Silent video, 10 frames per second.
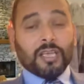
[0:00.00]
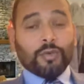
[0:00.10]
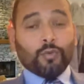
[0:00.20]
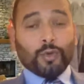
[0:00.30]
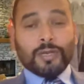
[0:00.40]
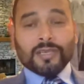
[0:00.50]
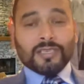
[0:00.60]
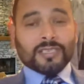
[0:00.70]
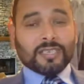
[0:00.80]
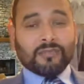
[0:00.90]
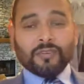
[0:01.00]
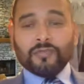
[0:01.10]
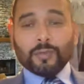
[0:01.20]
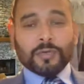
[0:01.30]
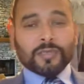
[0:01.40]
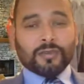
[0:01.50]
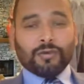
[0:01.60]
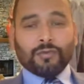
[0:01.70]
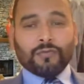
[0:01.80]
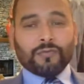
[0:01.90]
you will understand 50%
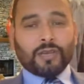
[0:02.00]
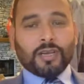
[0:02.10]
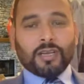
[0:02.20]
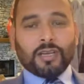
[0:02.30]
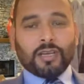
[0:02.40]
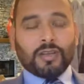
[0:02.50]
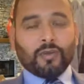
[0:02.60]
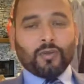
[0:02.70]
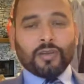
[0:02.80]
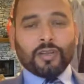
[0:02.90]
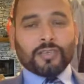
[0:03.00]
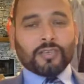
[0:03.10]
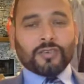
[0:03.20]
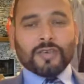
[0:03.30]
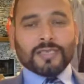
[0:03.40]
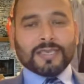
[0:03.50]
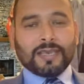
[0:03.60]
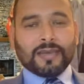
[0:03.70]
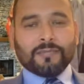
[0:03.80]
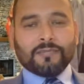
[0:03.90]
of law relating to
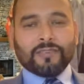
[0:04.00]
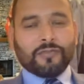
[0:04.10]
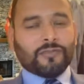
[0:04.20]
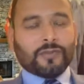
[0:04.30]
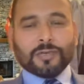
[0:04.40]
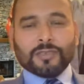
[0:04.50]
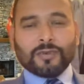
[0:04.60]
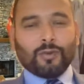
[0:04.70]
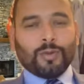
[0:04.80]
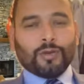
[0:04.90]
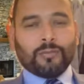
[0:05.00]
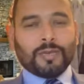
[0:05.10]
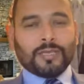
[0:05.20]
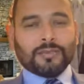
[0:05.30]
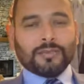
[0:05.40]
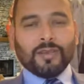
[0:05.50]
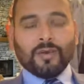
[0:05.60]
asylum. 50% will be complete.